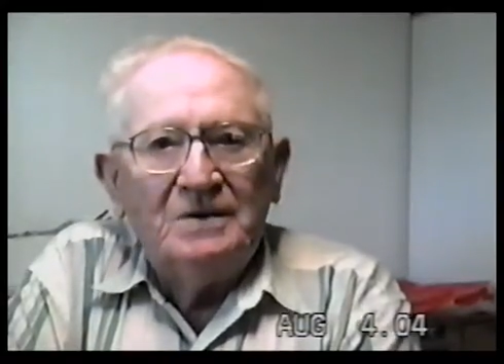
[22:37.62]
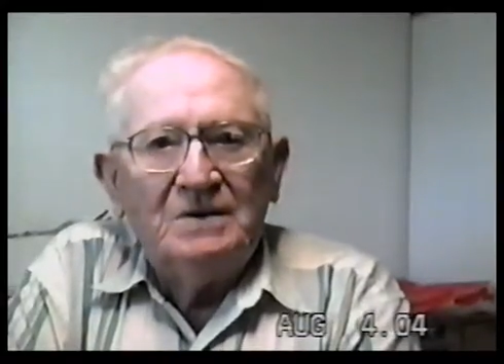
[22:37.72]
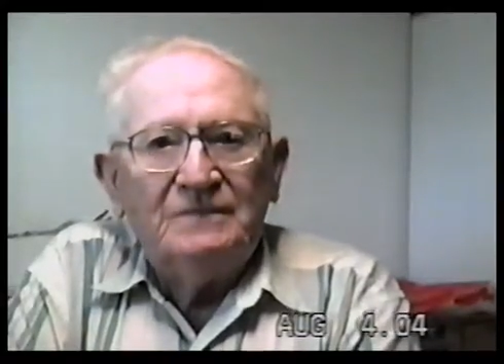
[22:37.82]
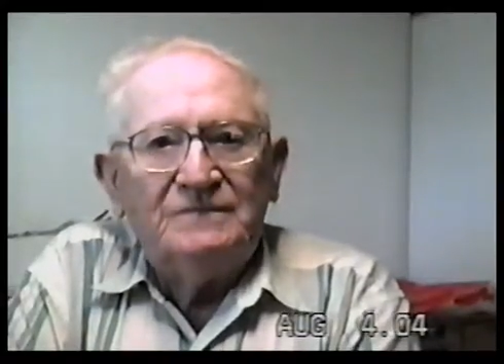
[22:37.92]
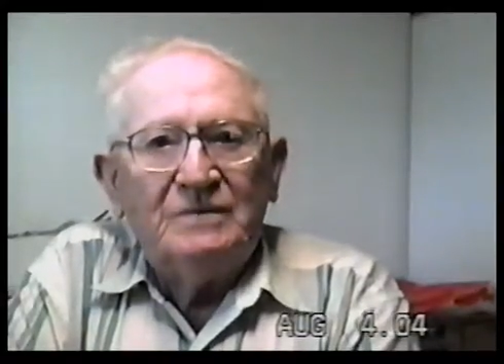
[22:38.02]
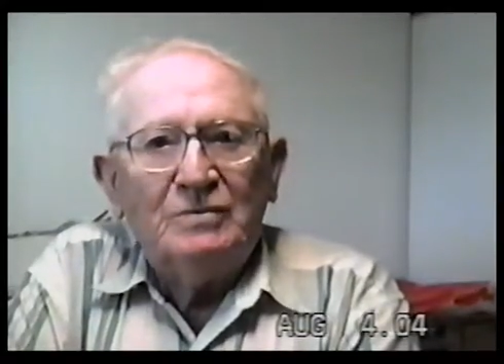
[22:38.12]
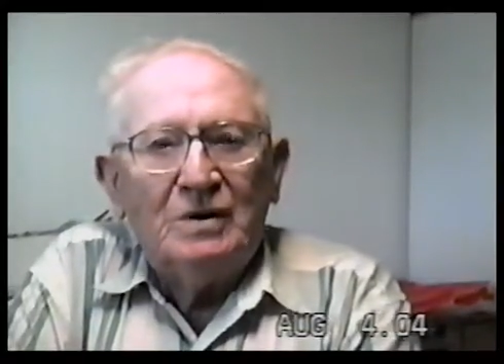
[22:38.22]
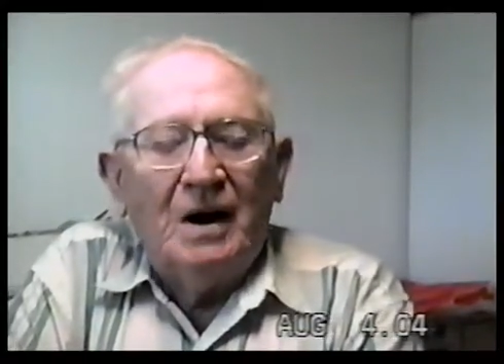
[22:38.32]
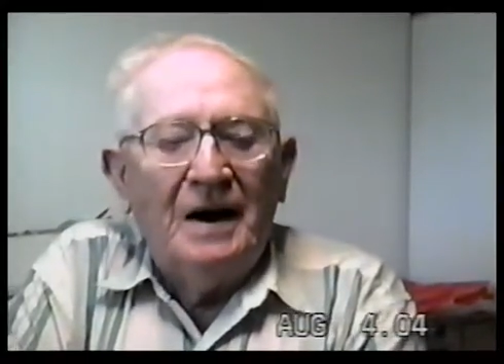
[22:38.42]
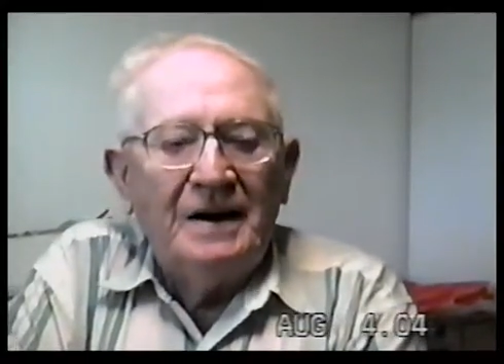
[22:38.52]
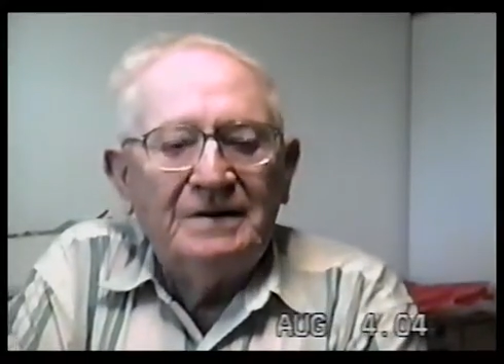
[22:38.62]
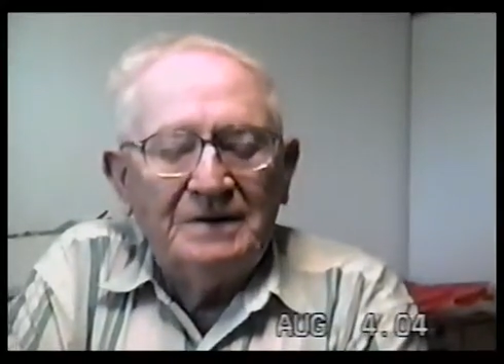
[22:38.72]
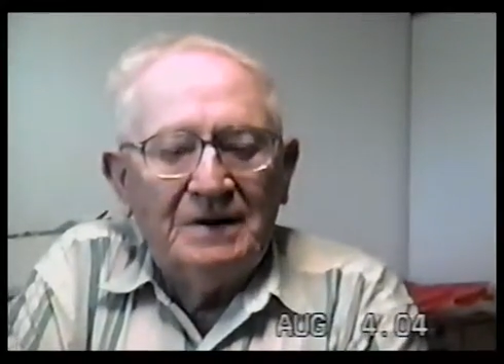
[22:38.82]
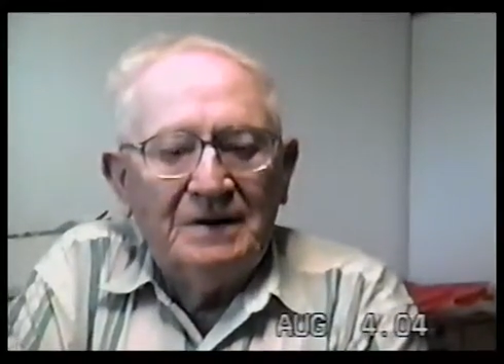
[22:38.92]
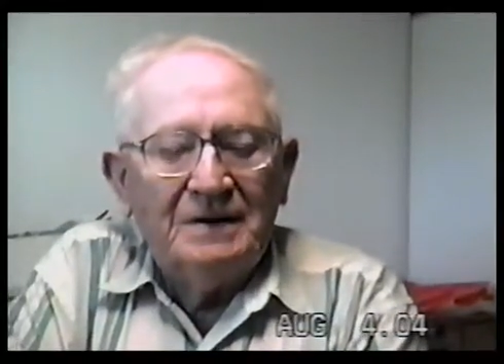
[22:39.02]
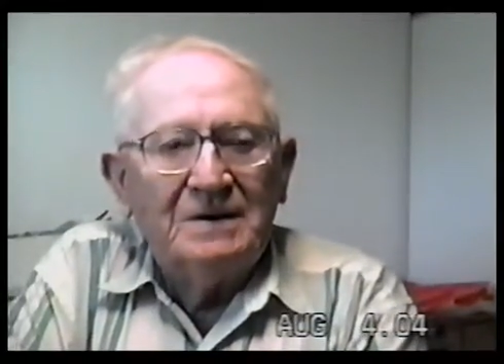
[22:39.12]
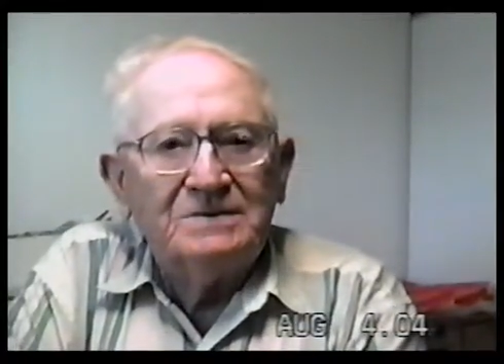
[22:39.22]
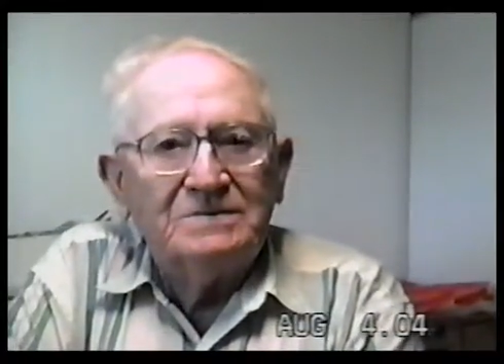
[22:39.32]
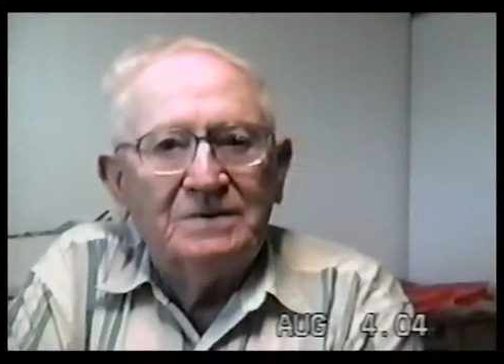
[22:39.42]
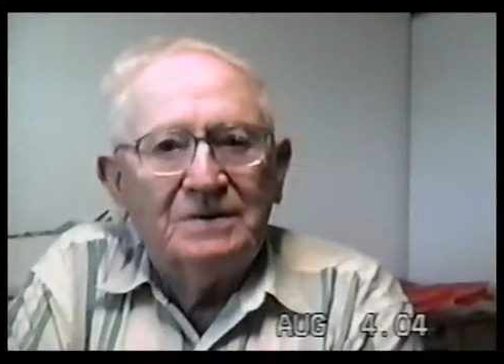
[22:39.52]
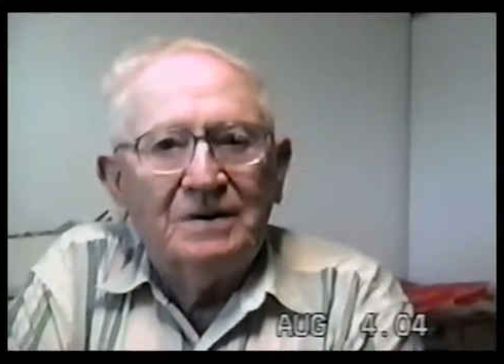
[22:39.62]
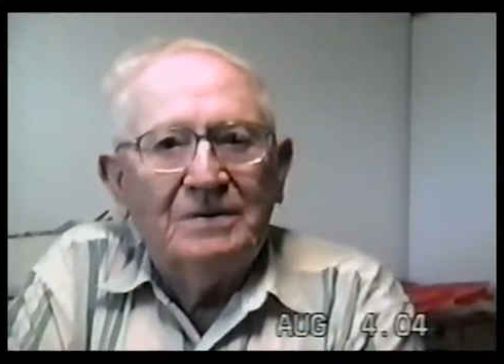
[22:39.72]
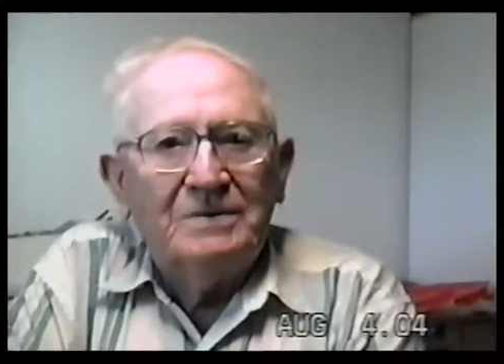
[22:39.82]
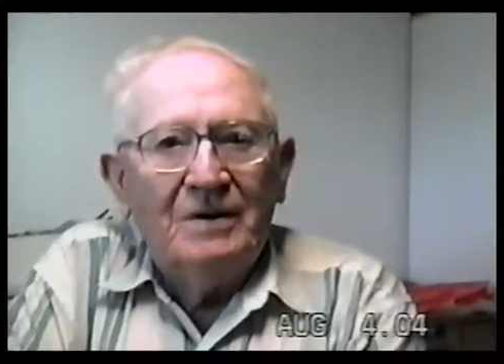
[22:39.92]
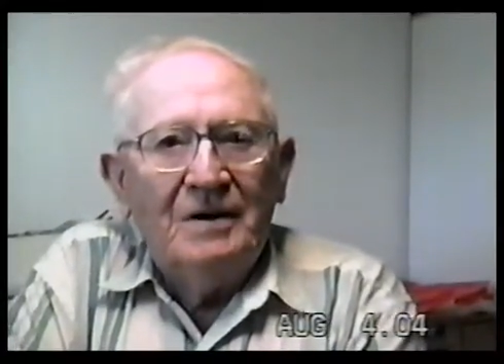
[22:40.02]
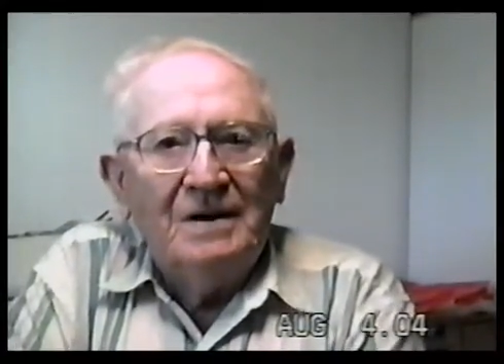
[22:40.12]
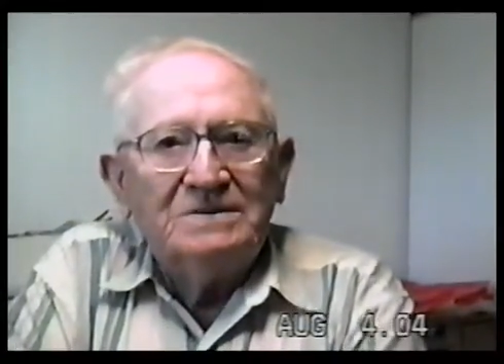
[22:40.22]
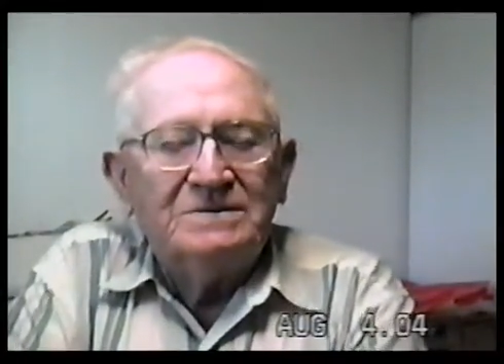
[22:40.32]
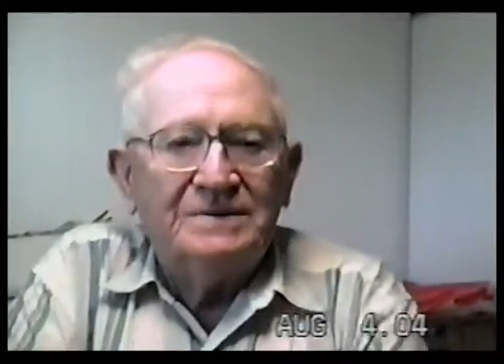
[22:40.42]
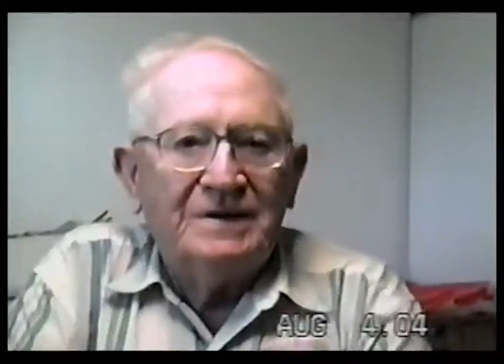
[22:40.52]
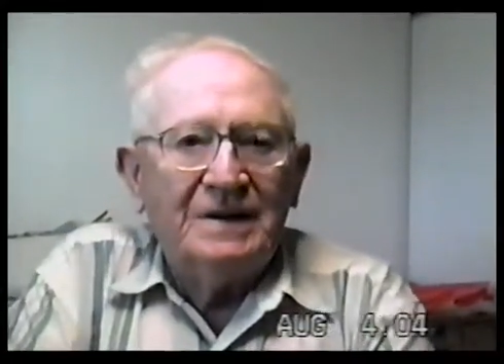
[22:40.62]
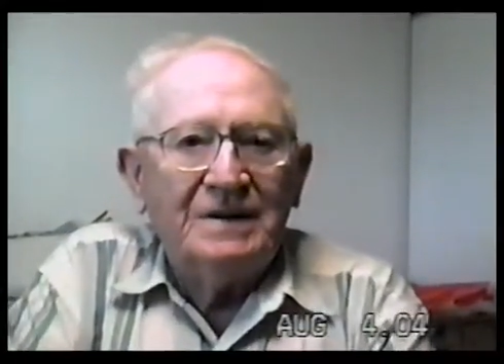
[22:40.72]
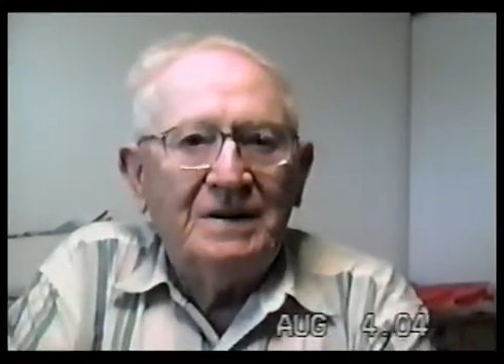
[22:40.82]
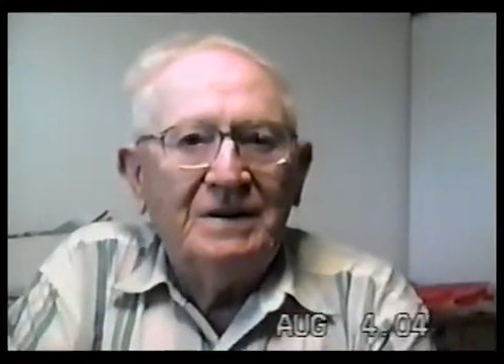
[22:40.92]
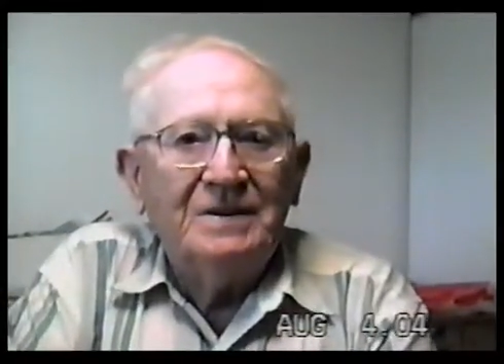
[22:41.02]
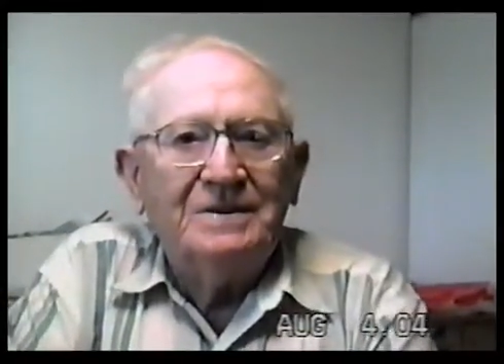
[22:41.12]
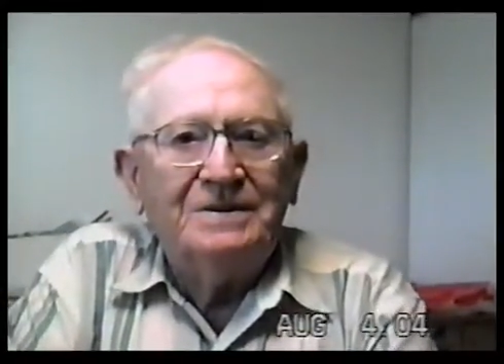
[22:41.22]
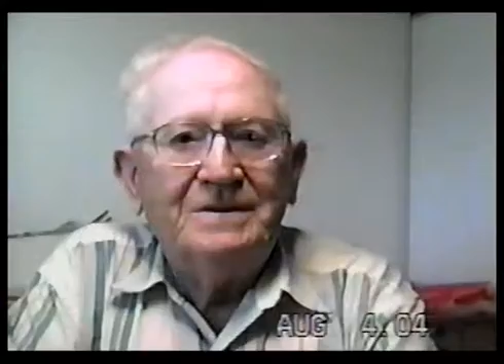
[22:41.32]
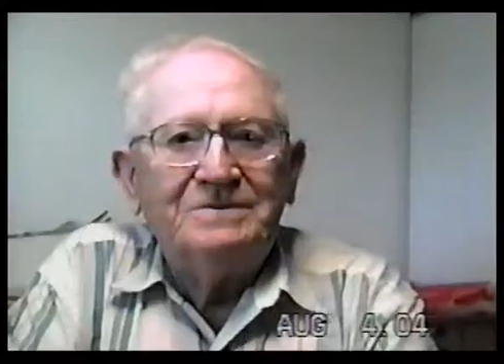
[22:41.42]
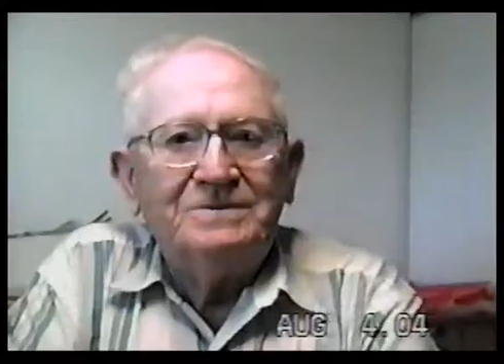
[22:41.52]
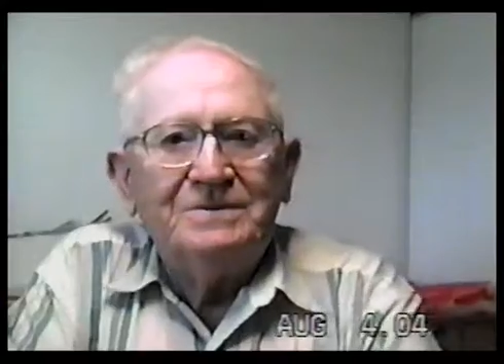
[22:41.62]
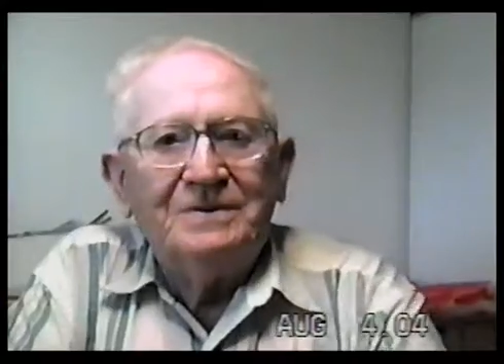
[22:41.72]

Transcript: If you would like, I got a ticket here that gives you.